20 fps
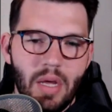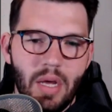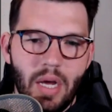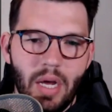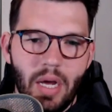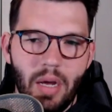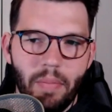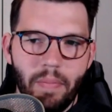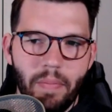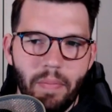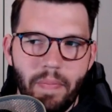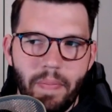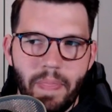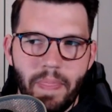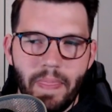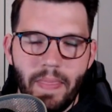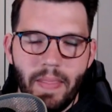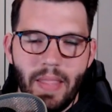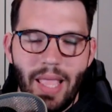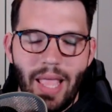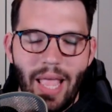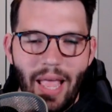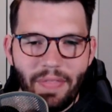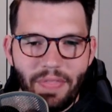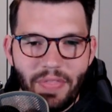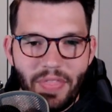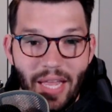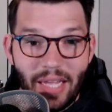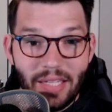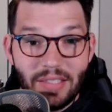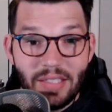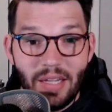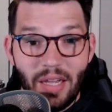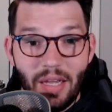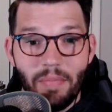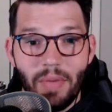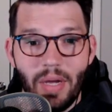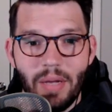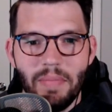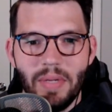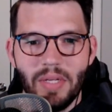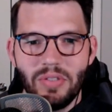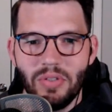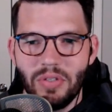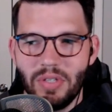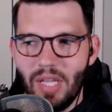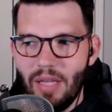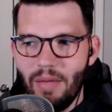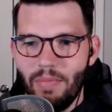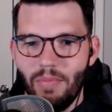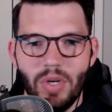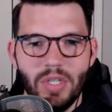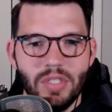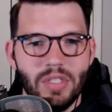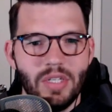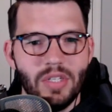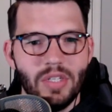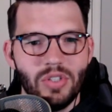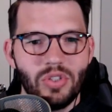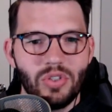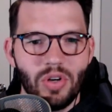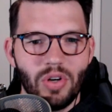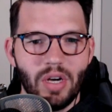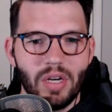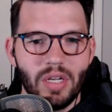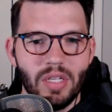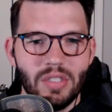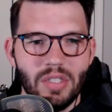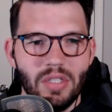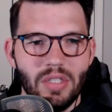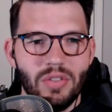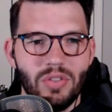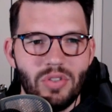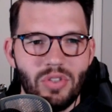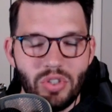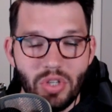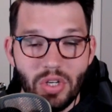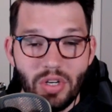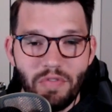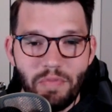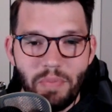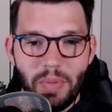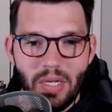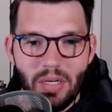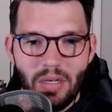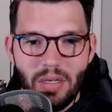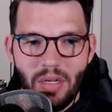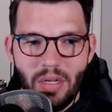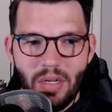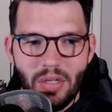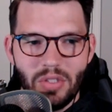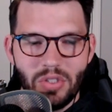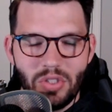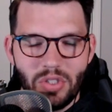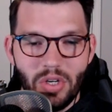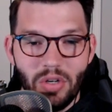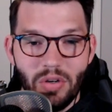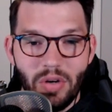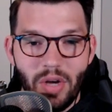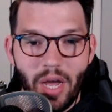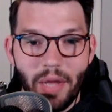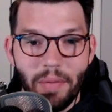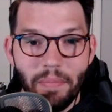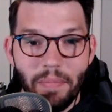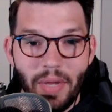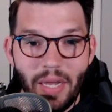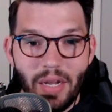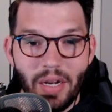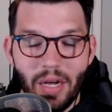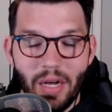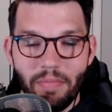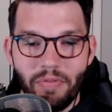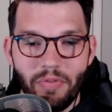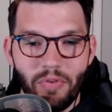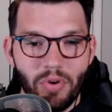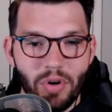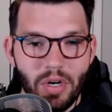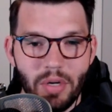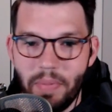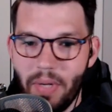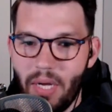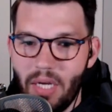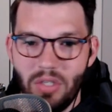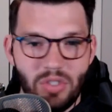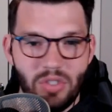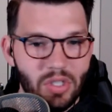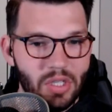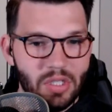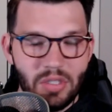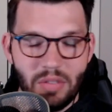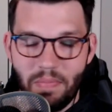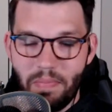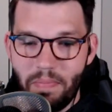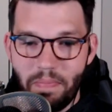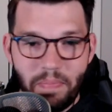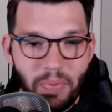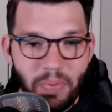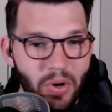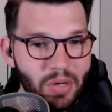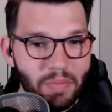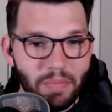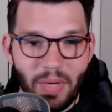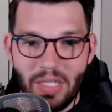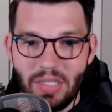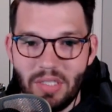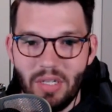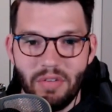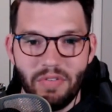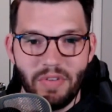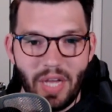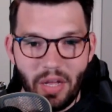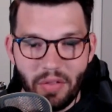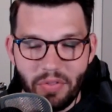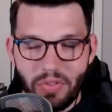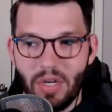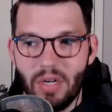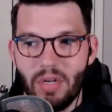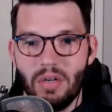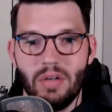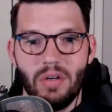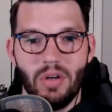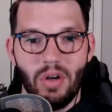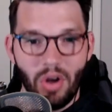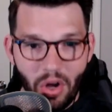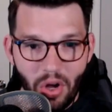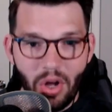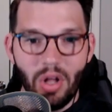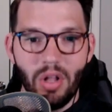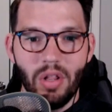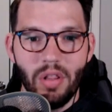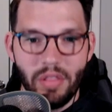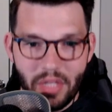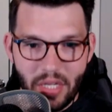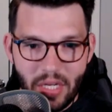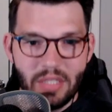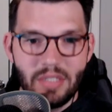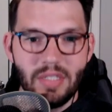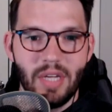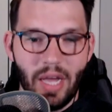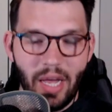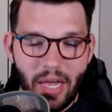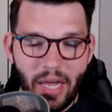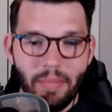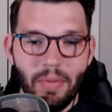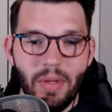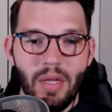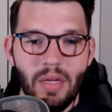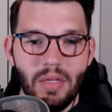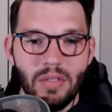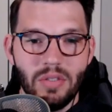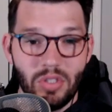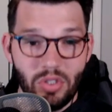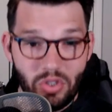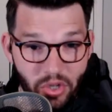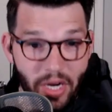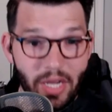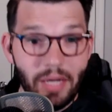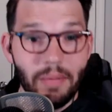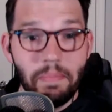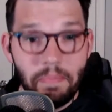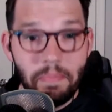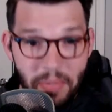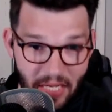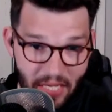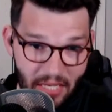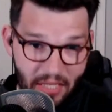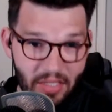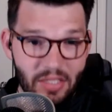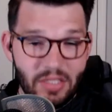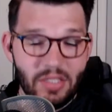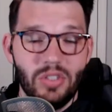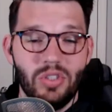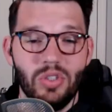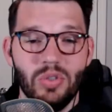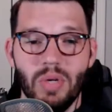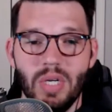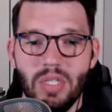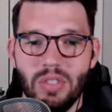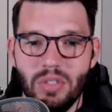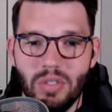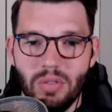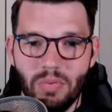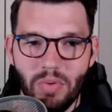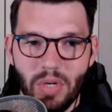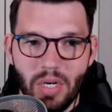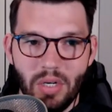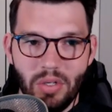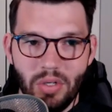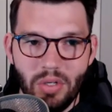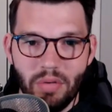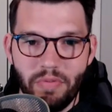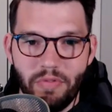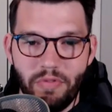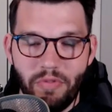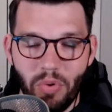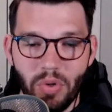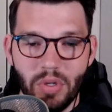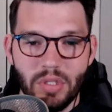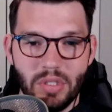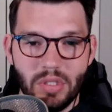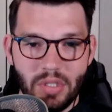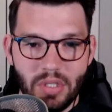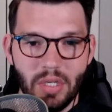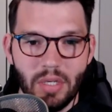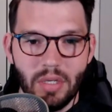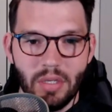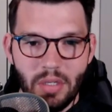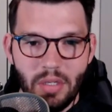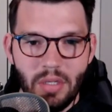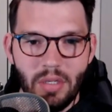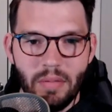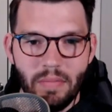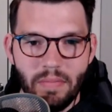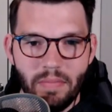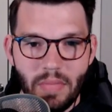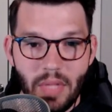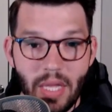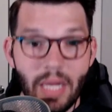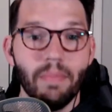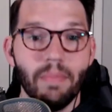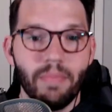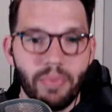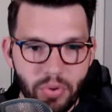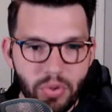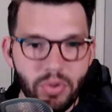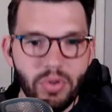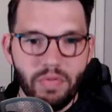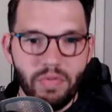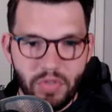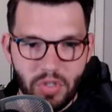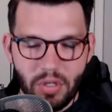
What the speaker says: At that time, my mental game wasn't as strong as it should have been. So I made up for it by just putting myself out there all the time to try and be in the situation where you're forced to improve